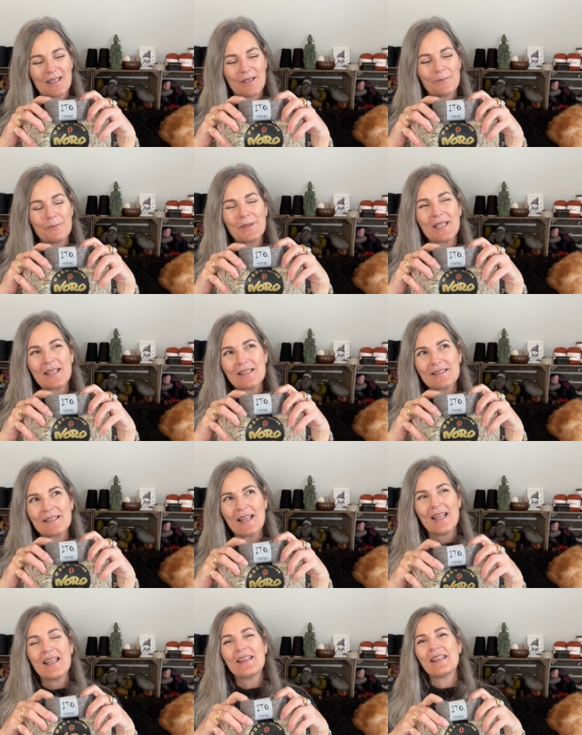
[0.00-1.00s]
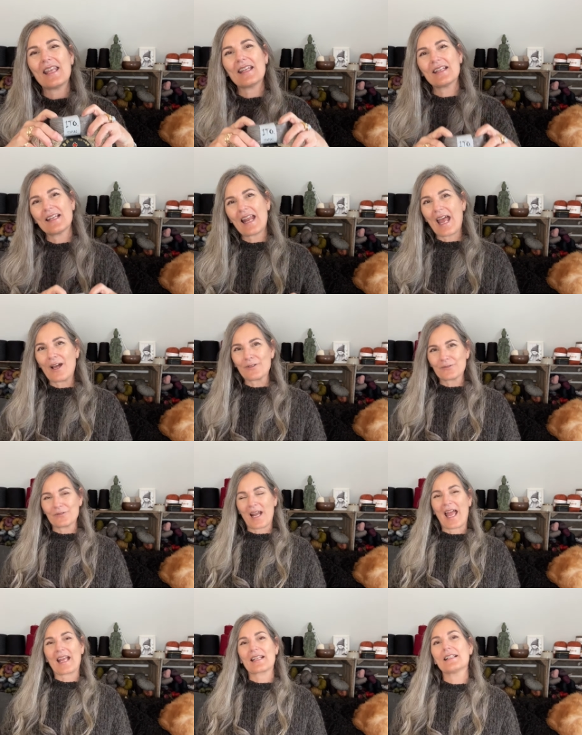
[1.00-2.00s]
because the in and out
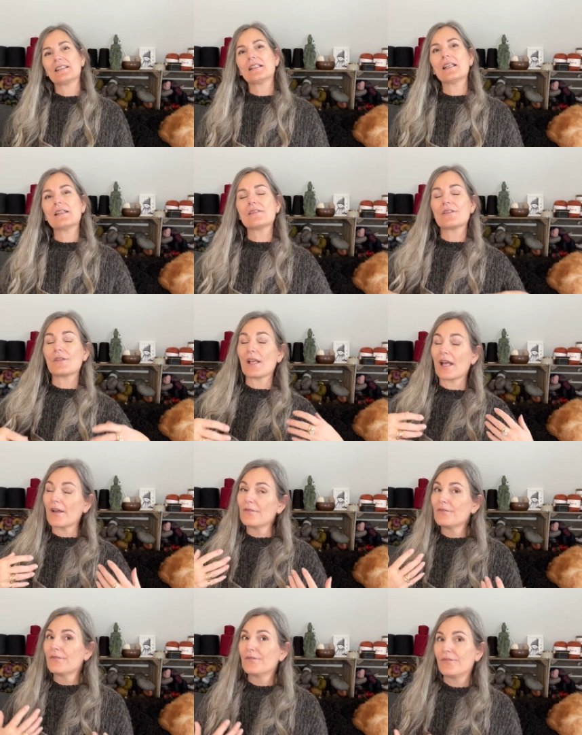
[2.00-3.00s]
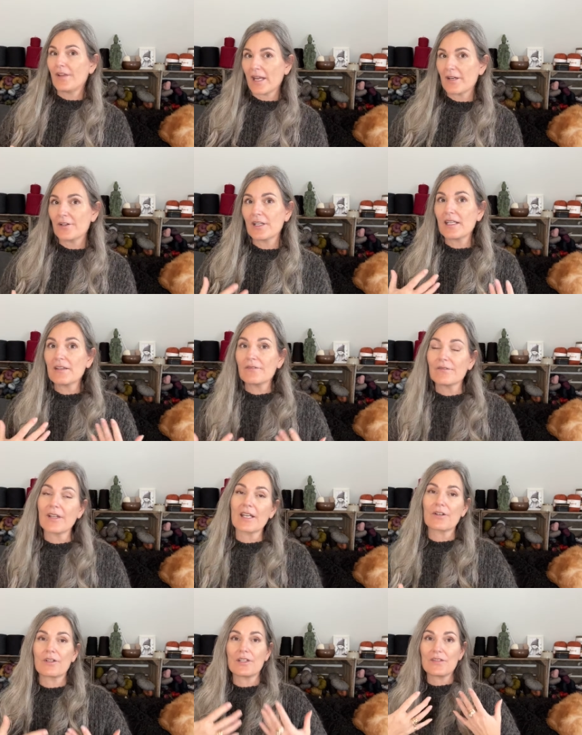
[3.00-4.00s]
raglan is a very,
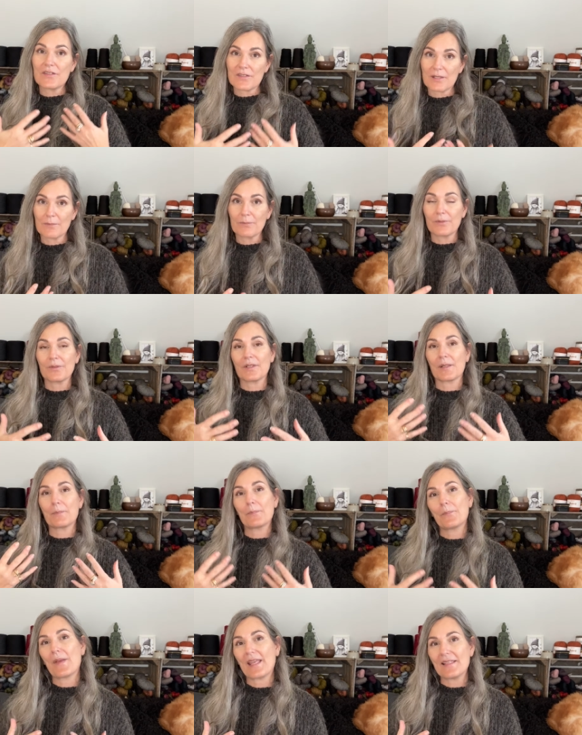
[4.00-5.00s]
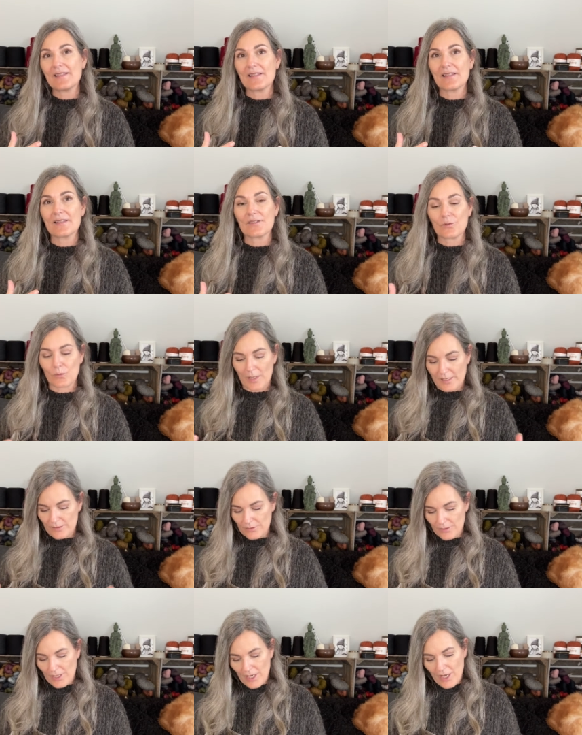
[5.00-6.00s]
very simple basic
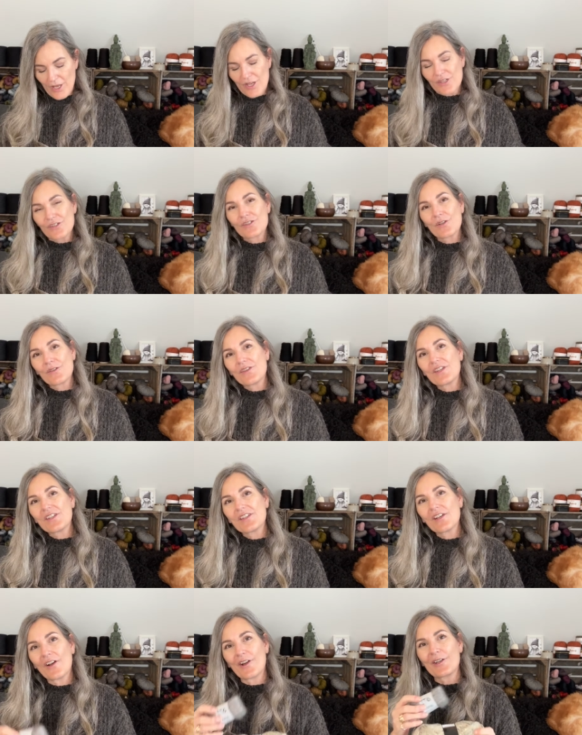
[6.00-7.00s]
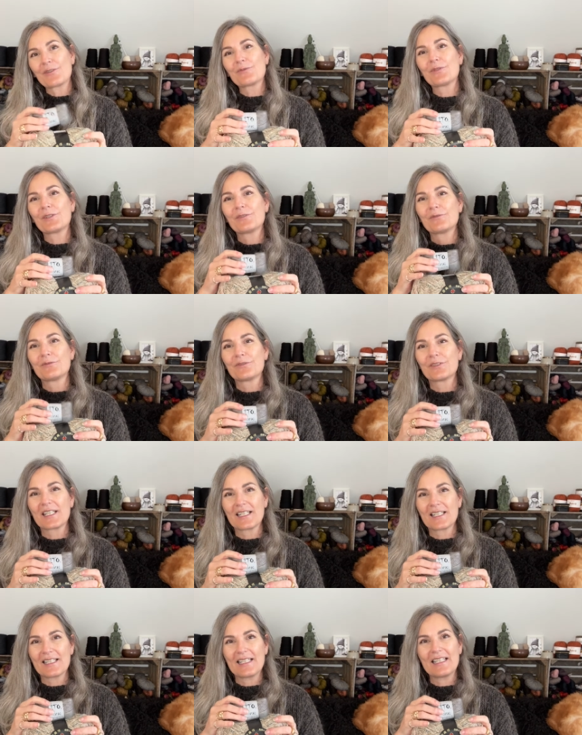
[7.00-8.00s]
sweater. So the yarn would
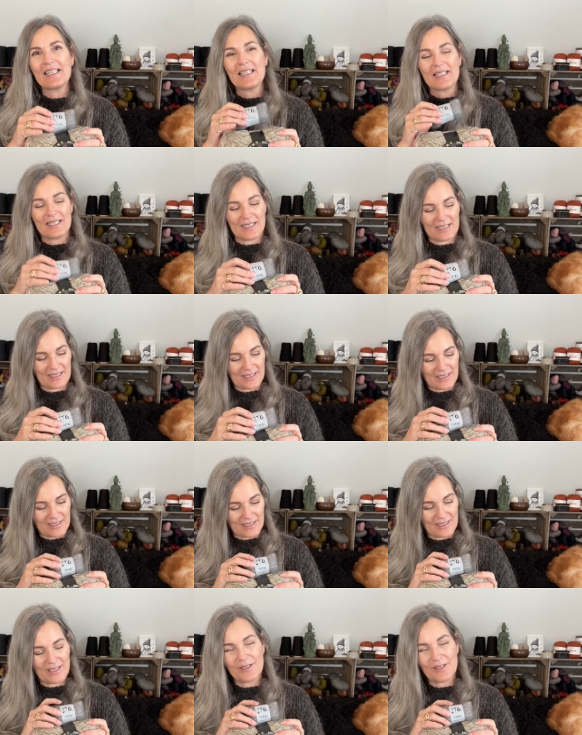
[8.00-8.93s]
really, uh,